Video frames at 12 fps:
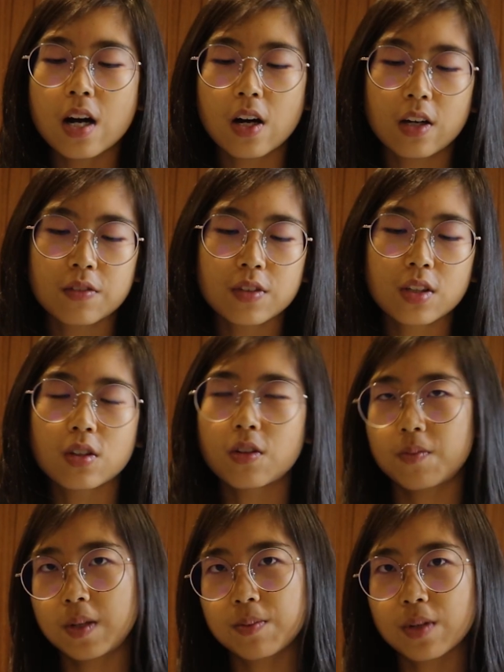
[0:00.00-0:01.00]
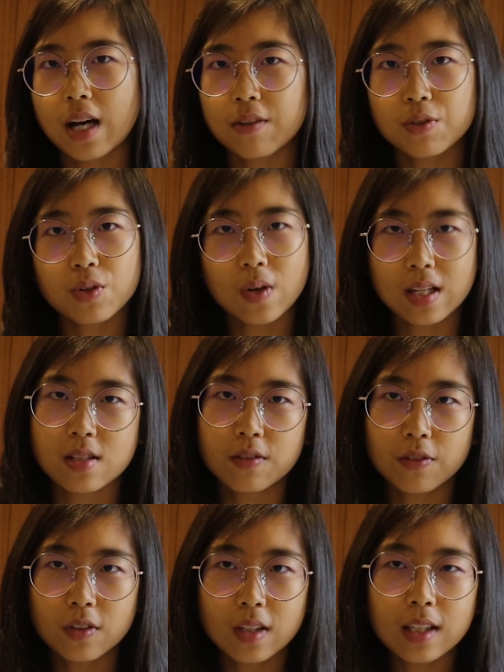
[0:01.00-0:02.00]
However, a lot of people have requested
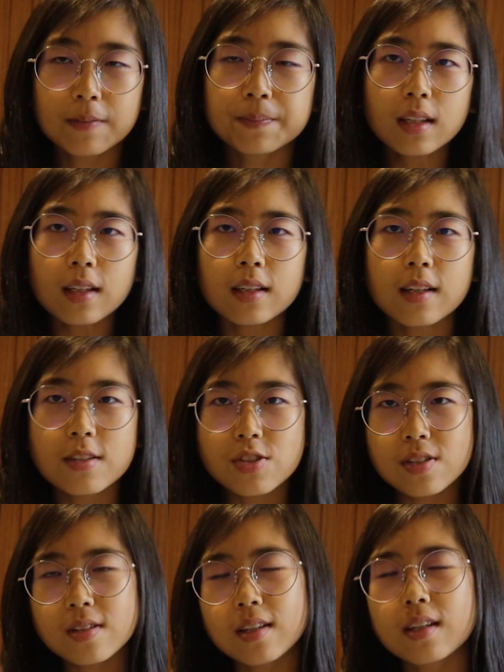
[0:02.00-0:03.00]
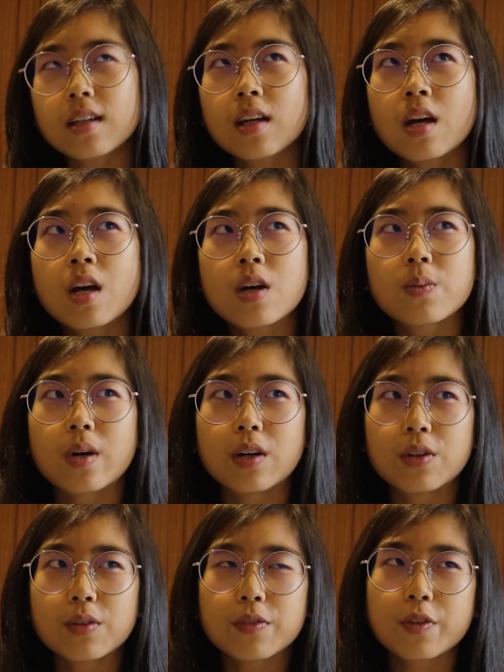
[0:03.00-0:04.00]
for it, and I just think,
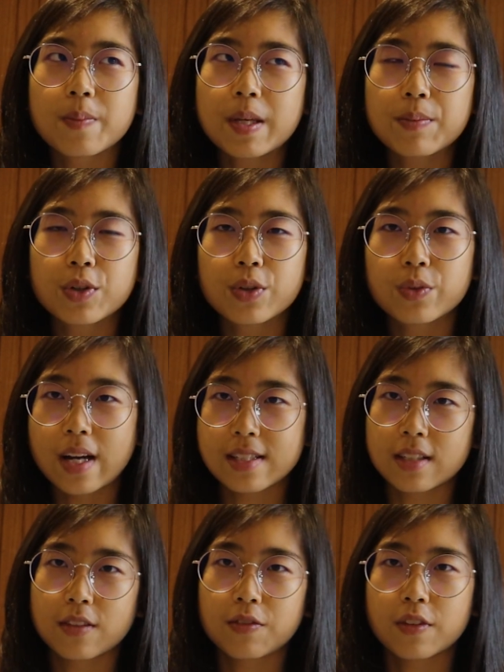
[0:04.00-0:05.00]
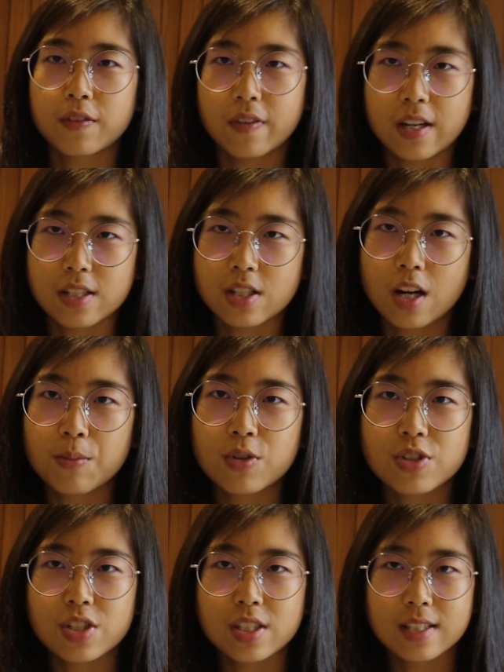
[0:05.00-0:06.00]
well, for people who are writing it for the first time or
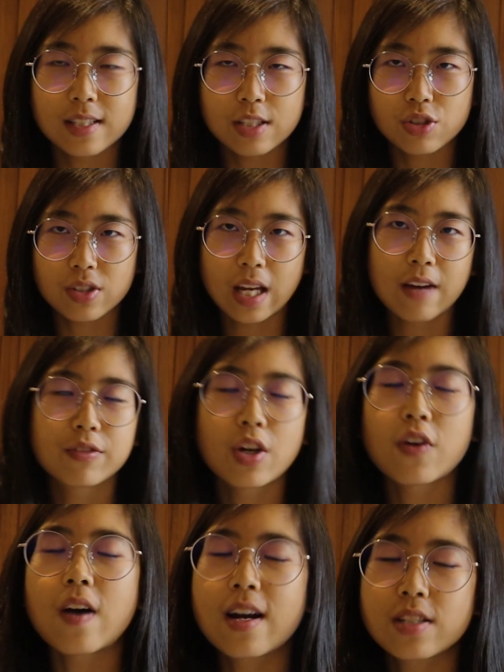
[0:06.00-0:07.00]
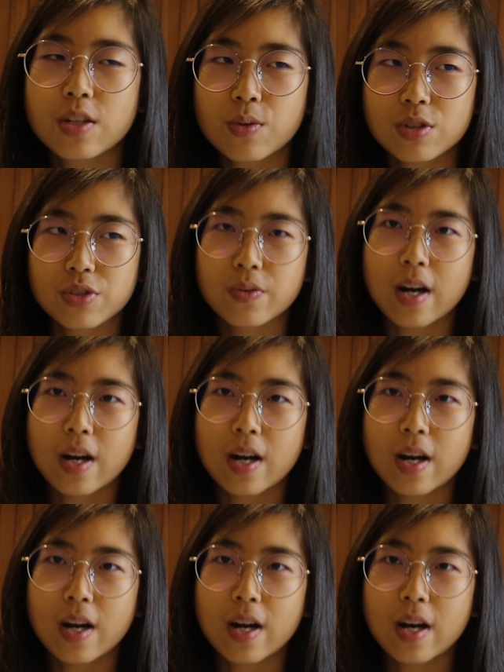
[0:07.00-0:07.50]
just literally have no idea what to